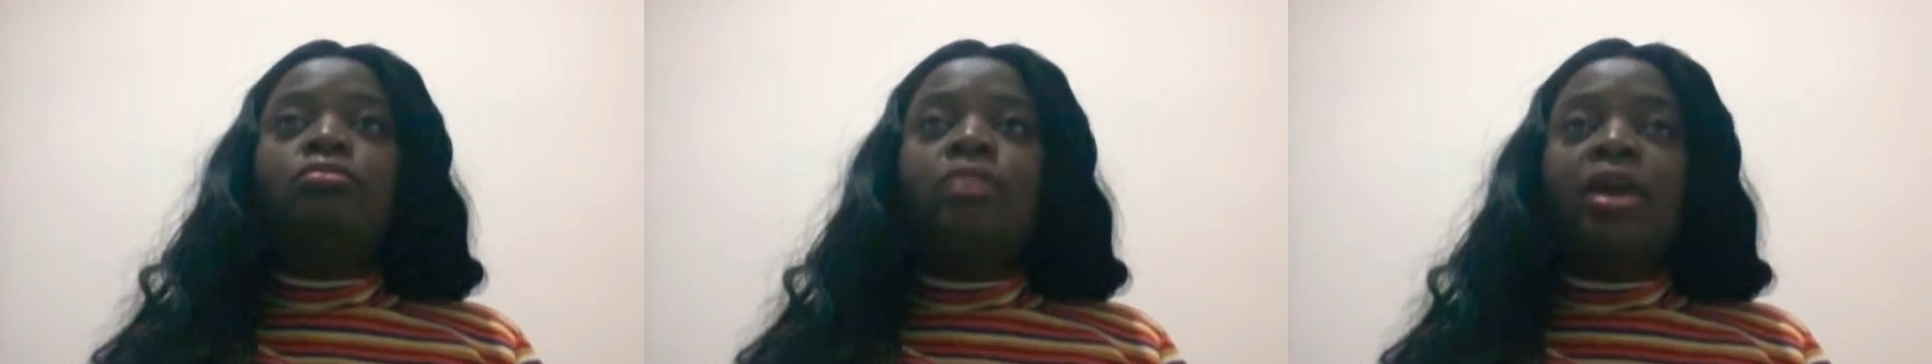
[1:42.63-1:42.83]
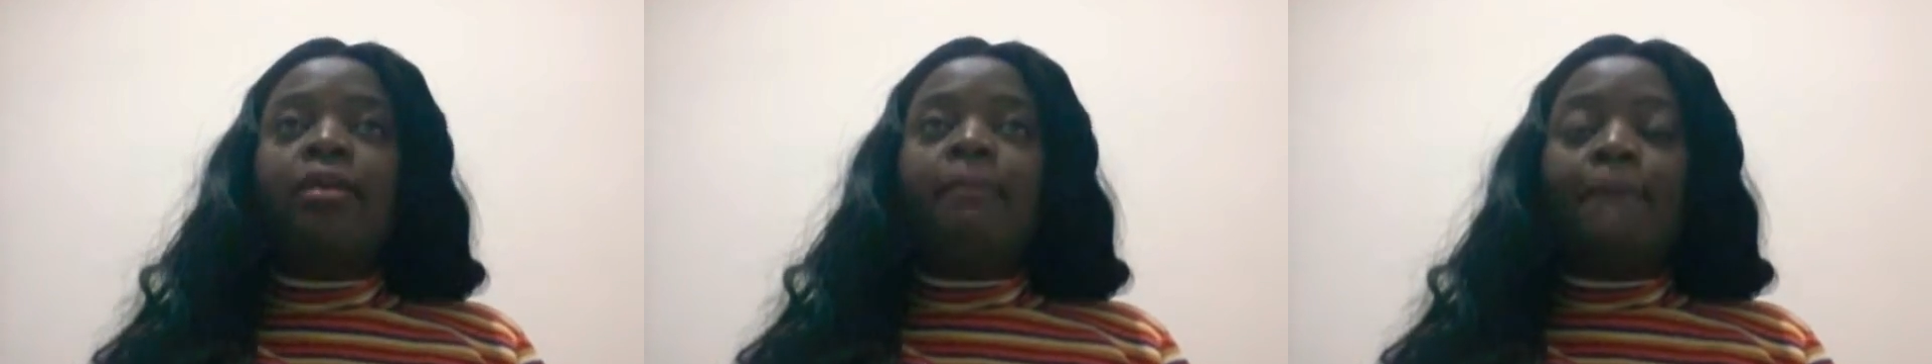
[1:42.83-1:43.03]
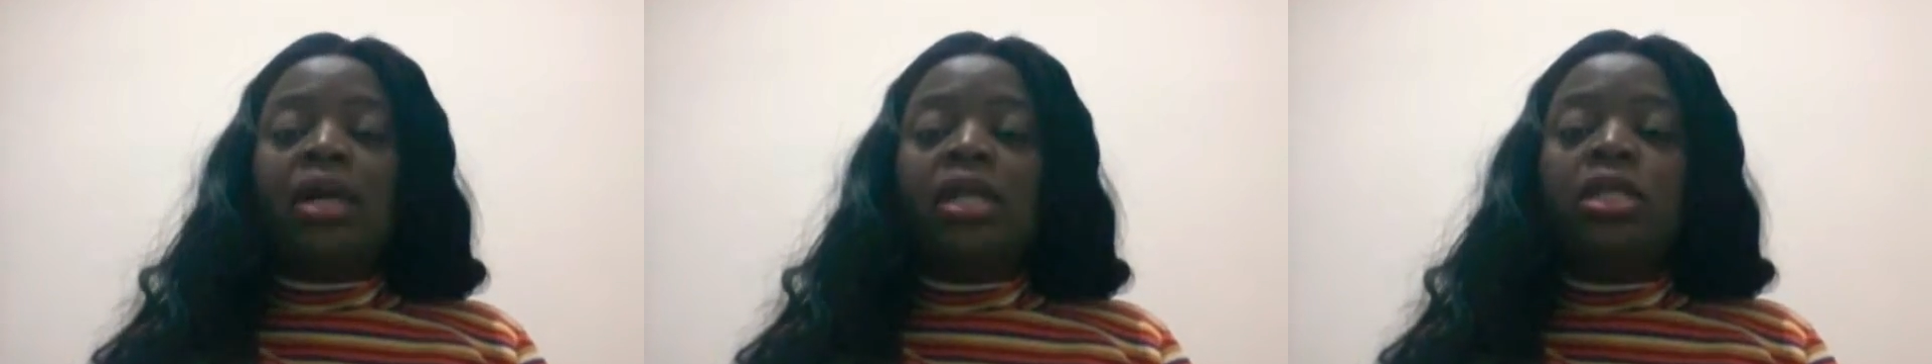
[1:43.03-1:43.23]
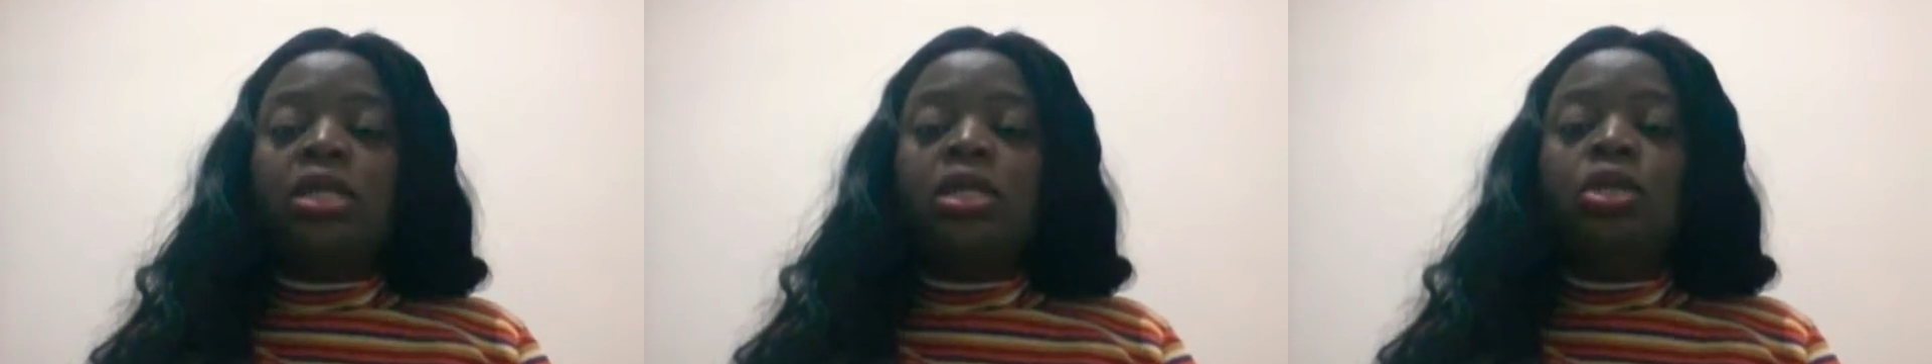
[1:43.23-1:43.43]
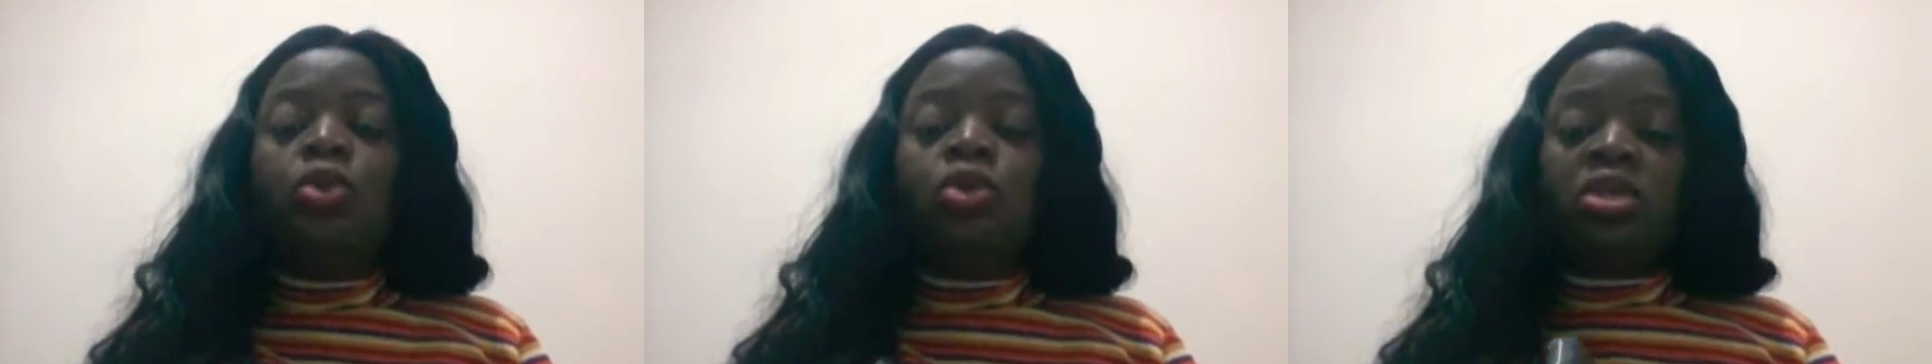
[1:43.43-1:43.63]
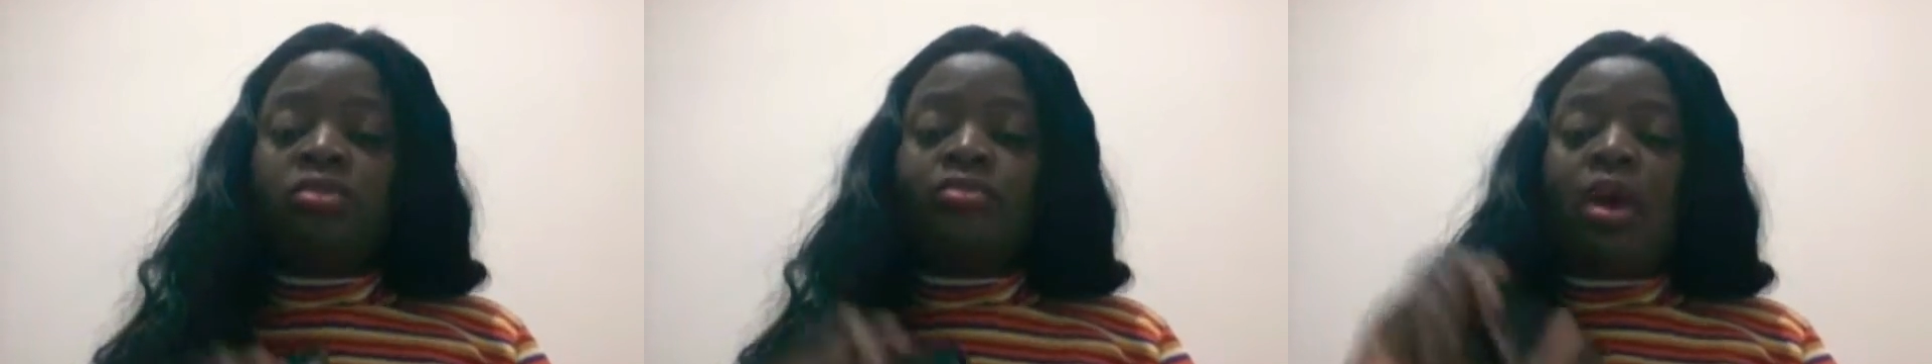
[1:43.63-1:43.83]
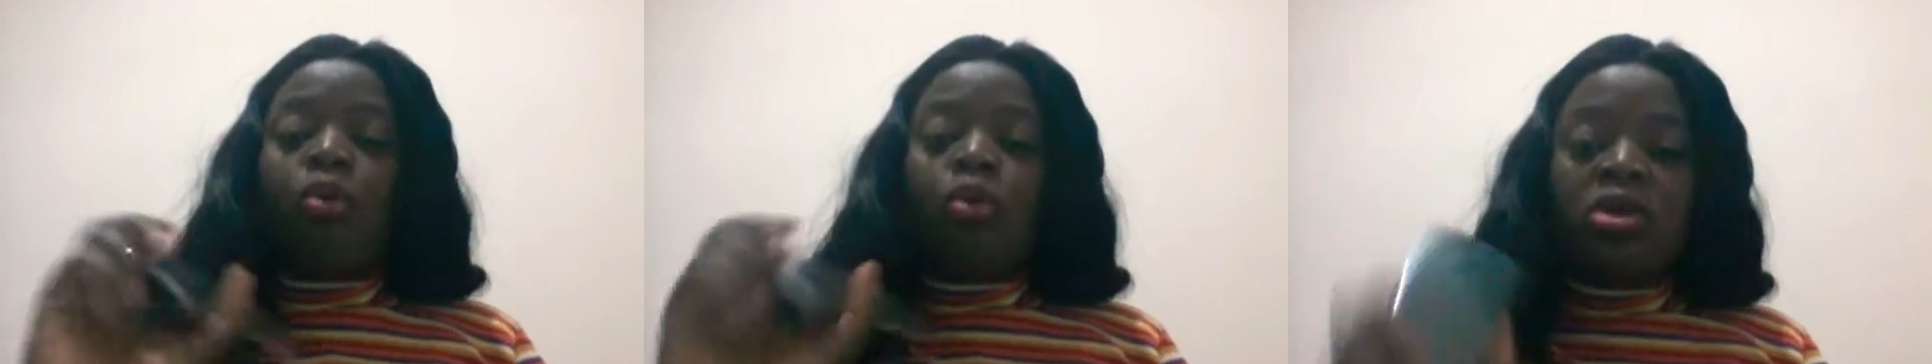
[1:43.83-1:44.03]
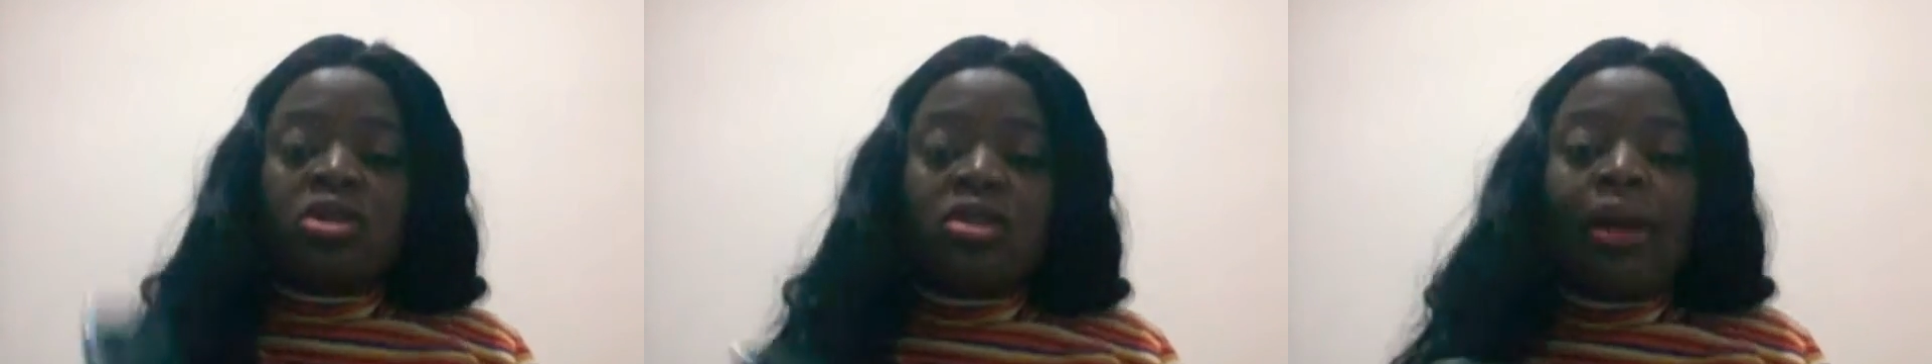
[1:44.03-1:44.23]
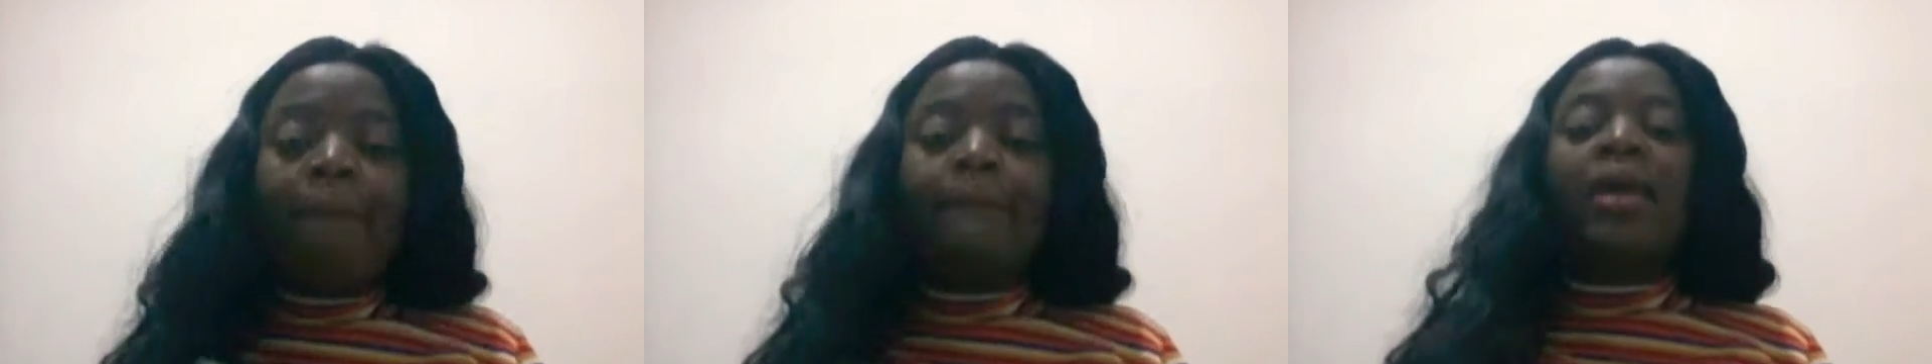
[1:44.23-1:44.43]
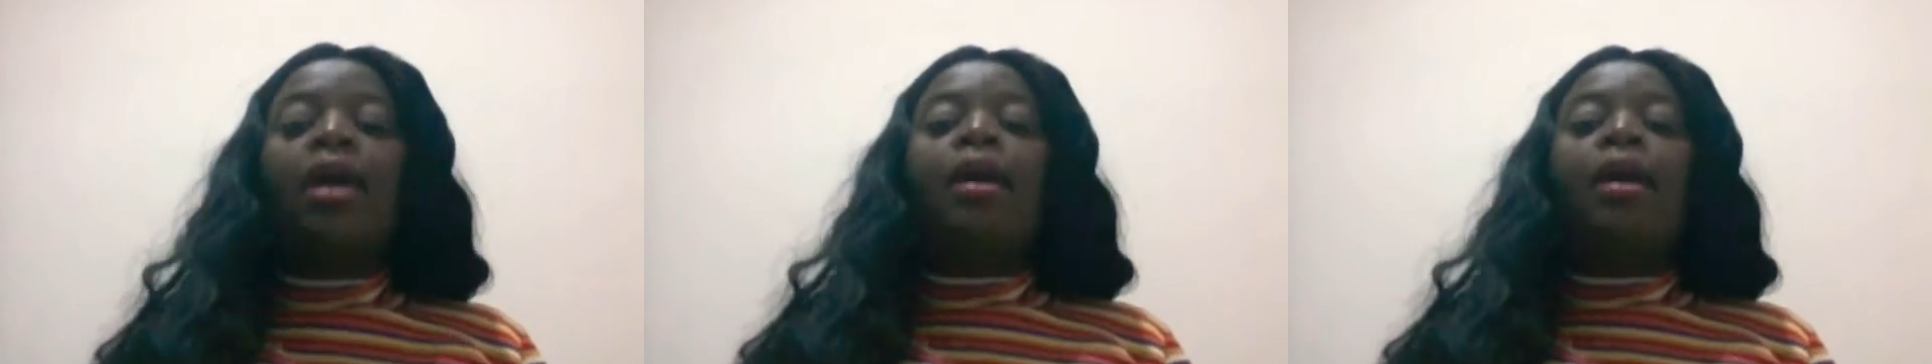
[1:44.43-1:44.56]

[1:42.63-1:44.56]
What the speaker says: make money using my WhatsApp,